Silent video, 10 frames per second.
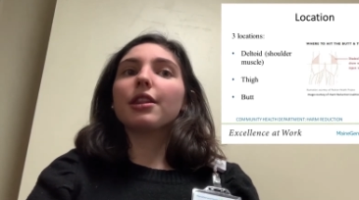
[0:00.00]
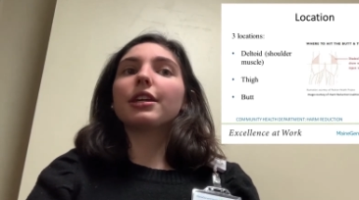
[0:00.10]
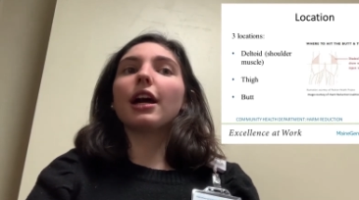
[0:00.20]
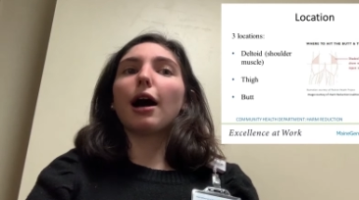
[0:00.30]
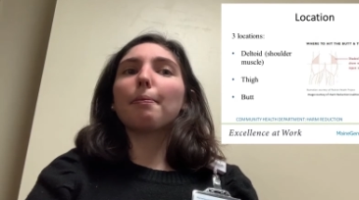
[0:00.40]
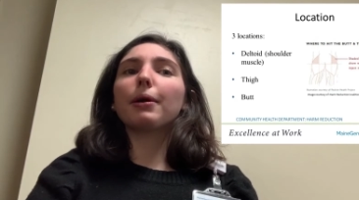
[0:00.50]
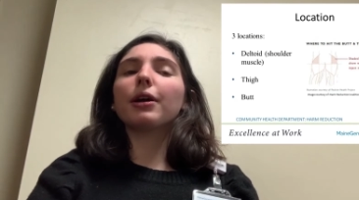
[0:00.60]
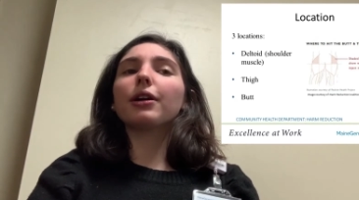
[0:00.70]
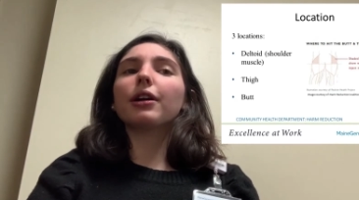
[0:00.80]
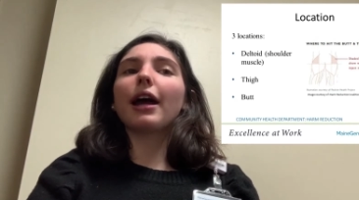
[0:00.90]
the
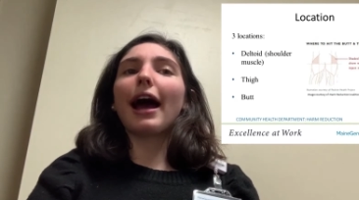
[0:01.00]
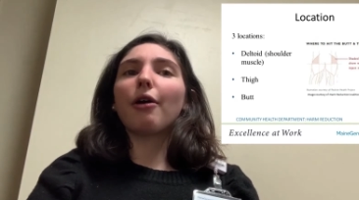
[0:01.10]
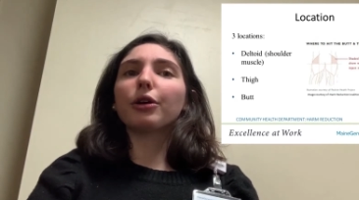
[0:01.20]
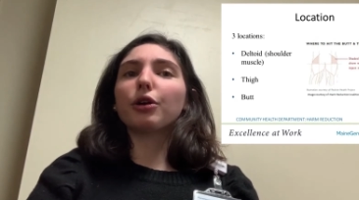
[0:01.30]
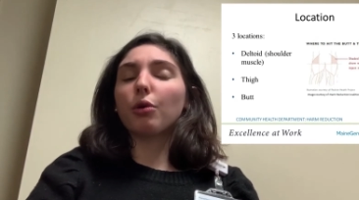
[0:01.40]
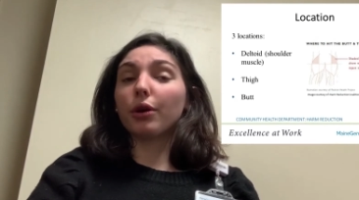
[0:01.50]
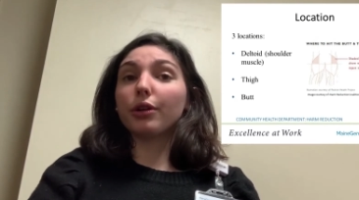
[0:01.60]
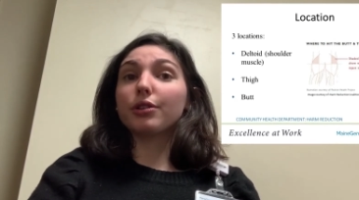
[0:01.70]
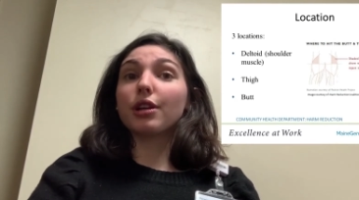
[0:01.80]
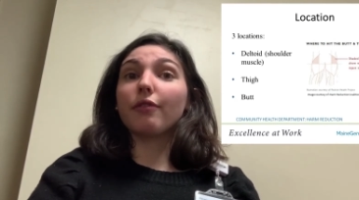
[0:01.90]
upper outer
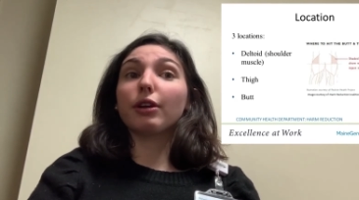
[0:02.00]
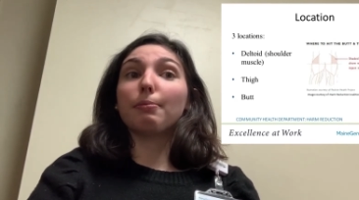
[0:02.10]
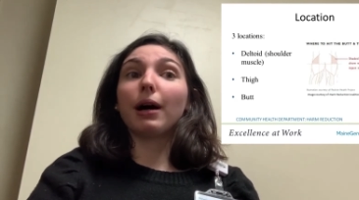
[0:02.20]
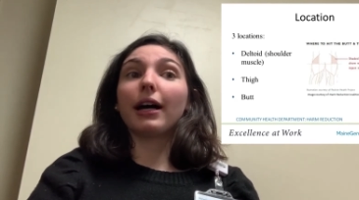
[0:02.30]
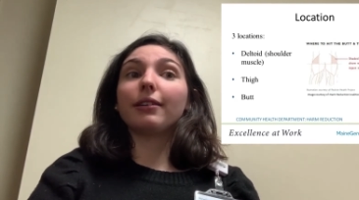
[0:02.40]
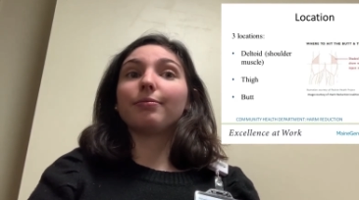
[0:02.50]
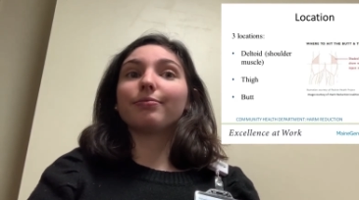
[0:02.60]
corners of your butt,